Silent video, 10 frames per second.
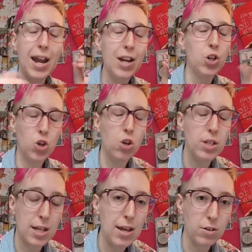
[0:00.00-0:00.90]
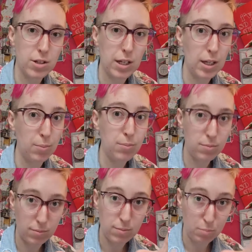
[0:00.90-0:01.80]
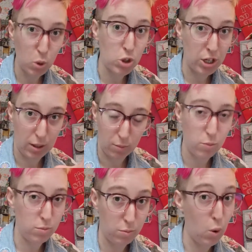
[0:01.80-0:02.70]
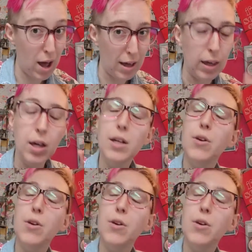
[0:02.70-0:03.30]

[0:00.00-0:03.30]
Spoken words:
in a non-salesy, pushy way.